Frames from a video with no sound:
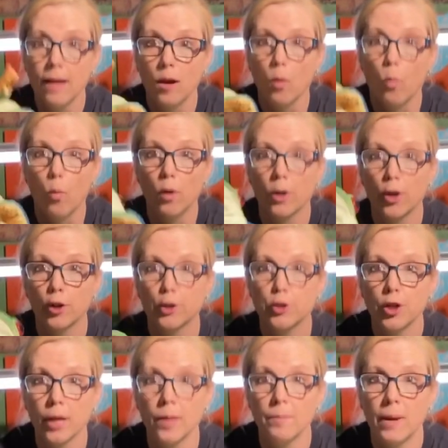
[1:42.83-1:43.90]
we're going to
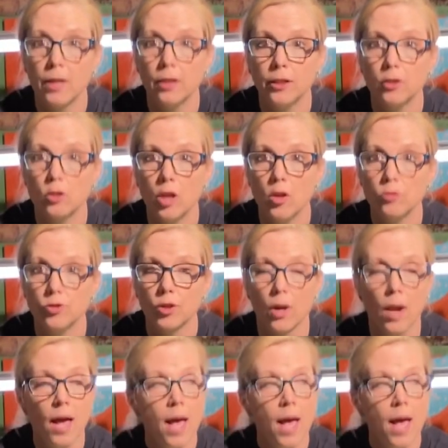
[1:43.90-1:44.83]
check them out a little closer.